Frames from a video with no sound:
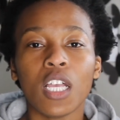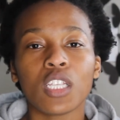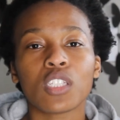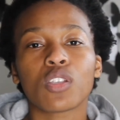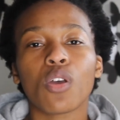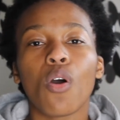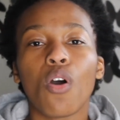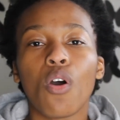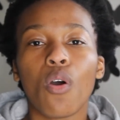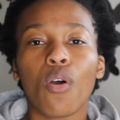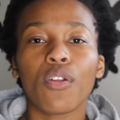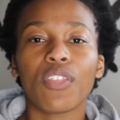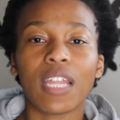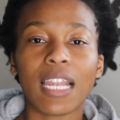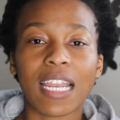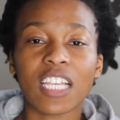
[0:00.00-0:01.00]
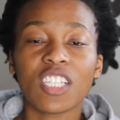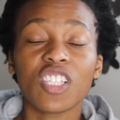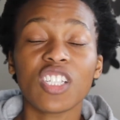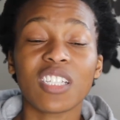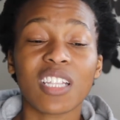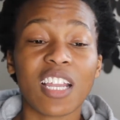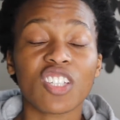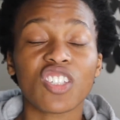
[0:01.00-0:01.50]
So the
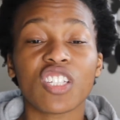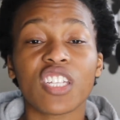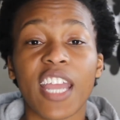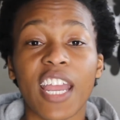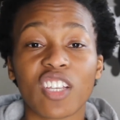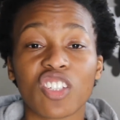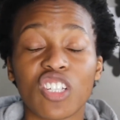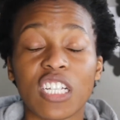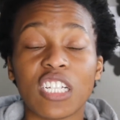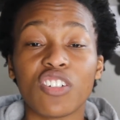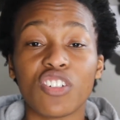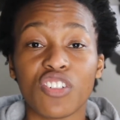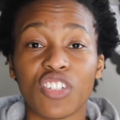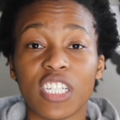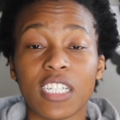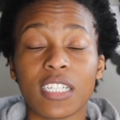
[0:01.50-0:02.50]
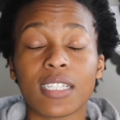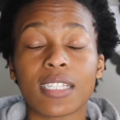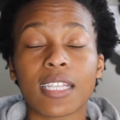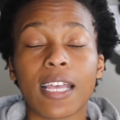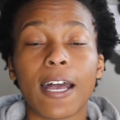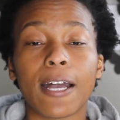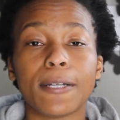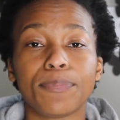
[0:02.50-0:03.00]
legislation actually reads,
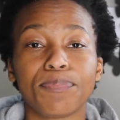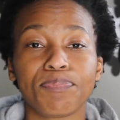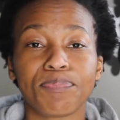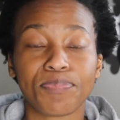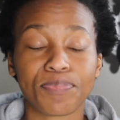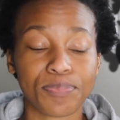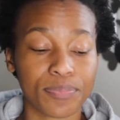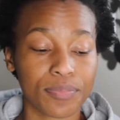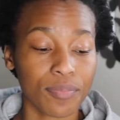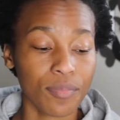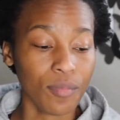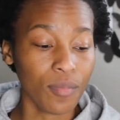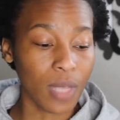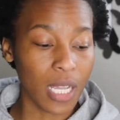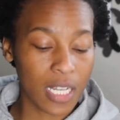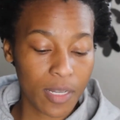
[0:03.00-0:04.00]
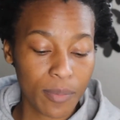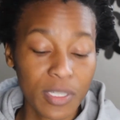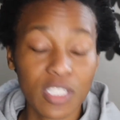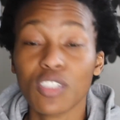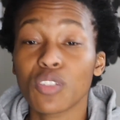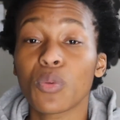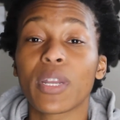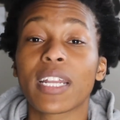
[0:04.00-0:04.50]
let me
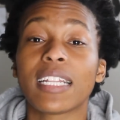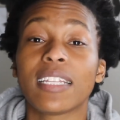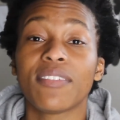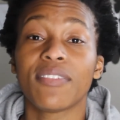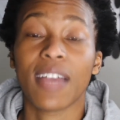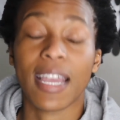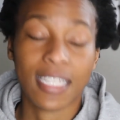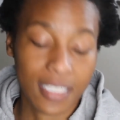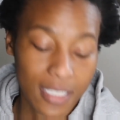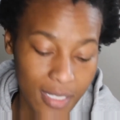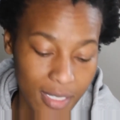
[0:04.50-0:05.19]
just quickly find it.